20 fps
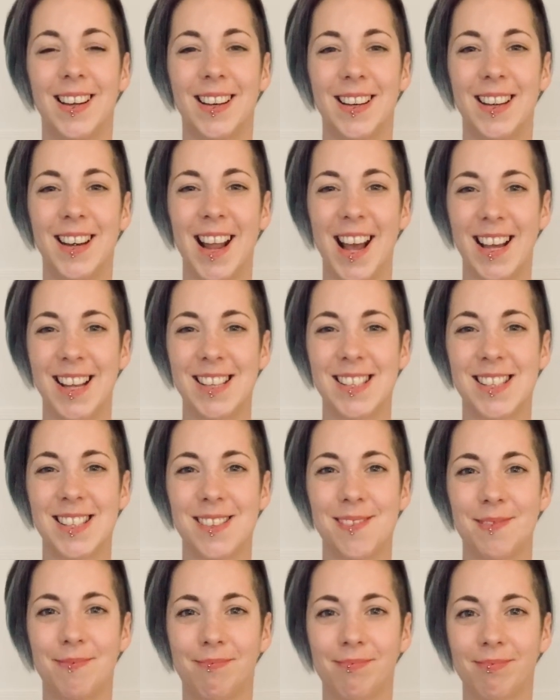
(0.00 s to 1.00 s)
Nice.
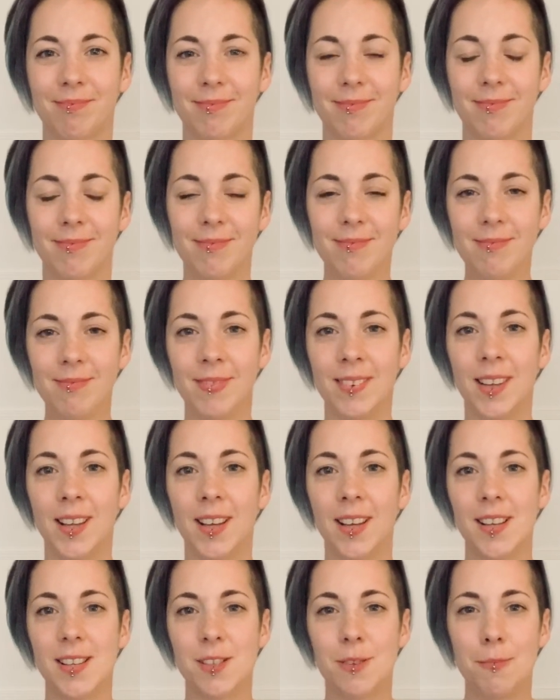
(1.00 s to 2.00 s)

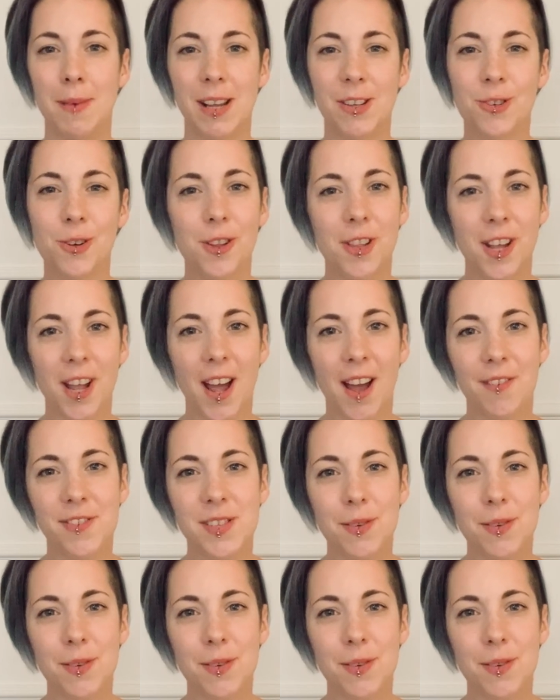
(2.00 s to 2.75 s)
So make sure that you have